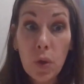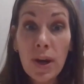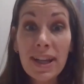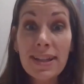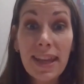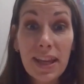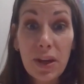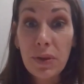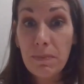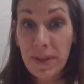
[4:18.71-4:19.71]
right? Because they
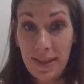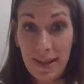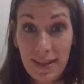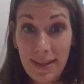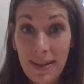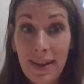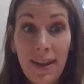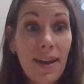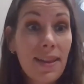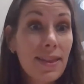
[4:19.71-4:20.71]
know the business.
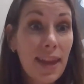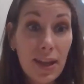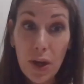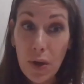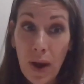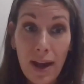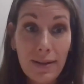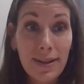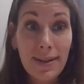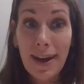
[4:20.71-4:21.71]
They know how
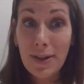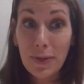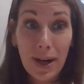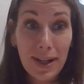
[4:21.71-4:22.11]
to underwrite